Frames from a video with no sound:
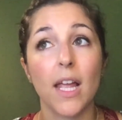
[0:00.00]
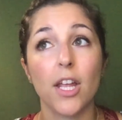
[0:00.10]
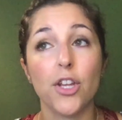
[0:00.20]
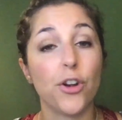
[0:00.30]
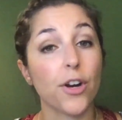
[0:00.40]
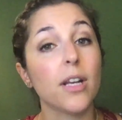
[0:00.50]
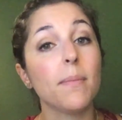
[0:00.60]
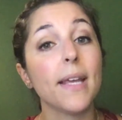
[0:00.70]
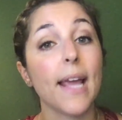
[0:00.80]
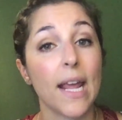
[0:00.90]
You're going to
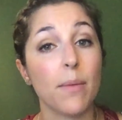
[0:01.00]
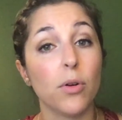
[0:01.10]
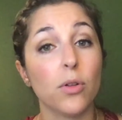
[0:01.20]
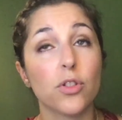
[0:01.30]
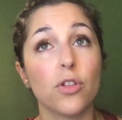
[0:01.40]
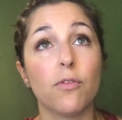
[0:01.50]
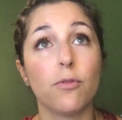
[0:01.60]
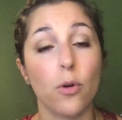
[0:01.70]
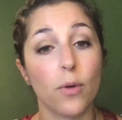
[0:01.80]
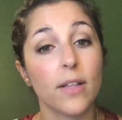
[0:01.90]
be able to
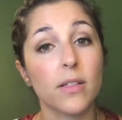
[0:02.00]
focus